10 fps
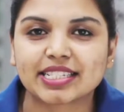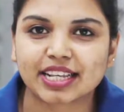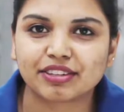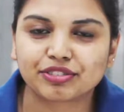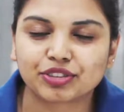
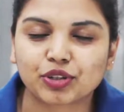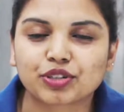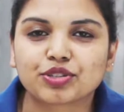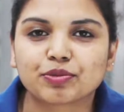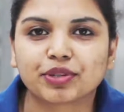Myself,
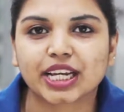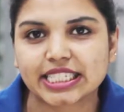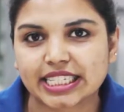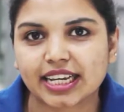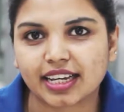Dr.
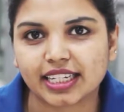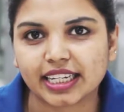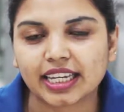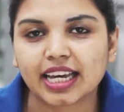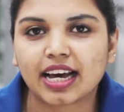Supriya
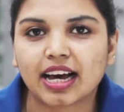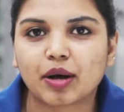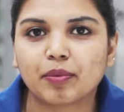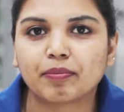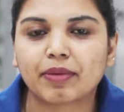Tikale.
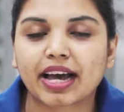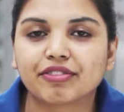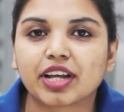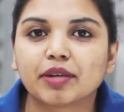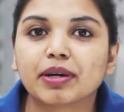
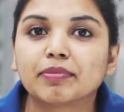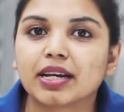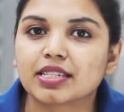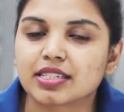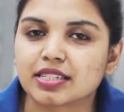I have done my
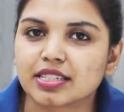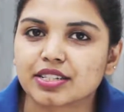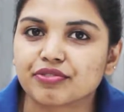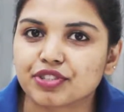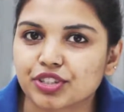
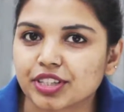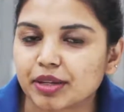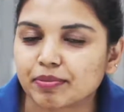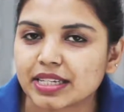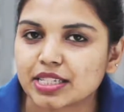master's in
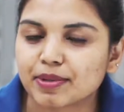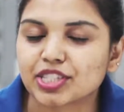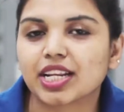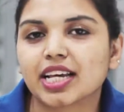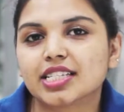physiotherapy,
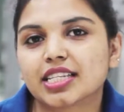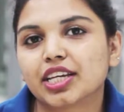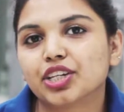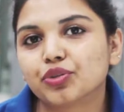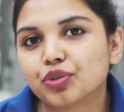
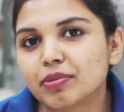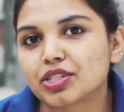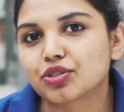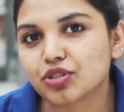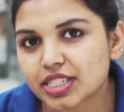specializing in
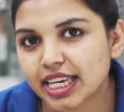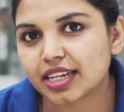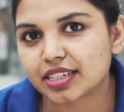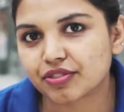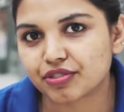
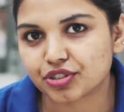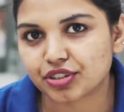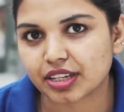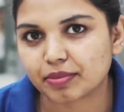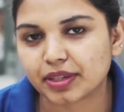neuromusculoskeletal
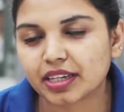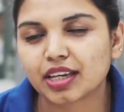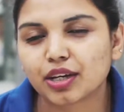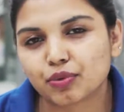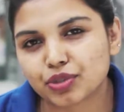physiotherapy,
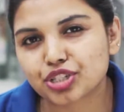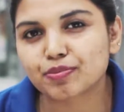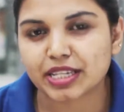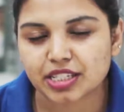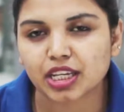which
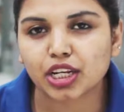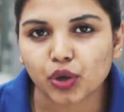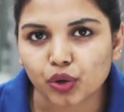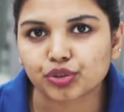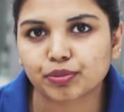is
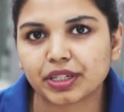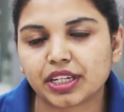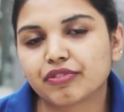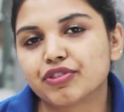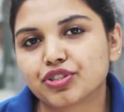basically
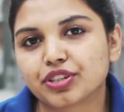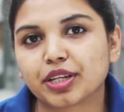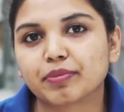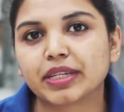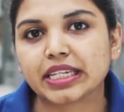orthopedic
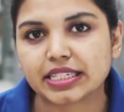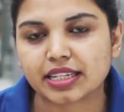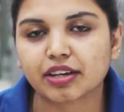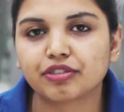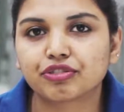physiotherapy in
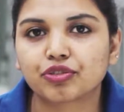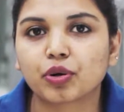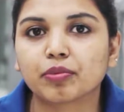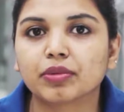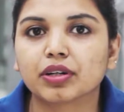India,
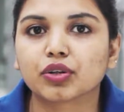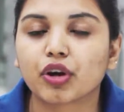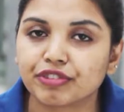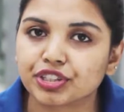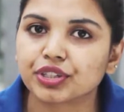from
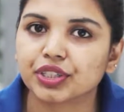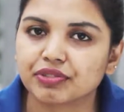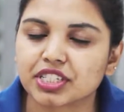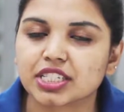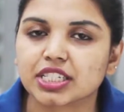Coventry
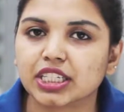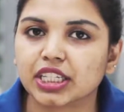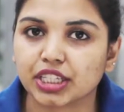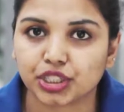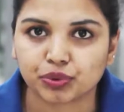
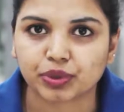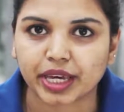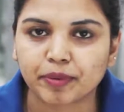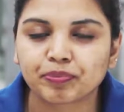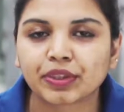University in
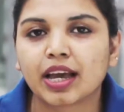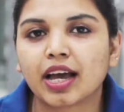UK.